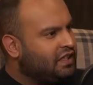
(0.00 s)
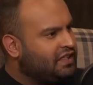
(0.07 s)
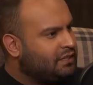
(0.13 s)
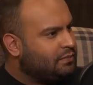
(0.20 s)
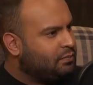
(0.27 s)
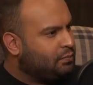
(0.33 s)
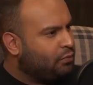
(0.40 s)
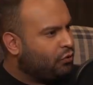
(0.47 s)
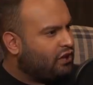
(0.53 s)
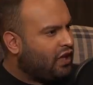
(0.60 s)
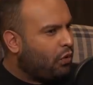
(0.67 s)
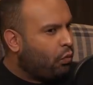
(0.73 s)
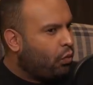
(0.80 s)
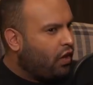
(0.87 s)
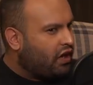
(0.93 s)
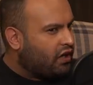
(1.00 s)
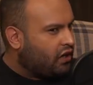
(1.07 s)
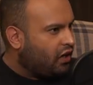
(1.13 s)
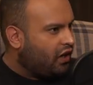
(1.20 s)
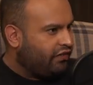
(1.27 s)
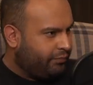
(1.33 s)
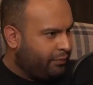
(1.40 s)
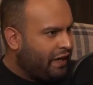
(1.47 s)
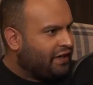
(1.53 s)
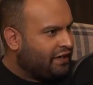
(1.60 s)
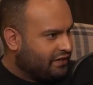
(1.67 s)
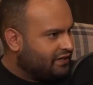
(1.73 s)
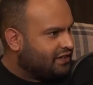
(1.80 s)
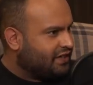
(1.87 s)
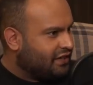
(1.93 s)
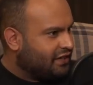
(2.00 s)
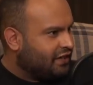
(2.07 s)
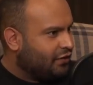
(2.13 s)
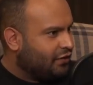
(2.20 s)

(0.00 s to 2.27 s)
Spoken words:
He's brought that work-life balance in a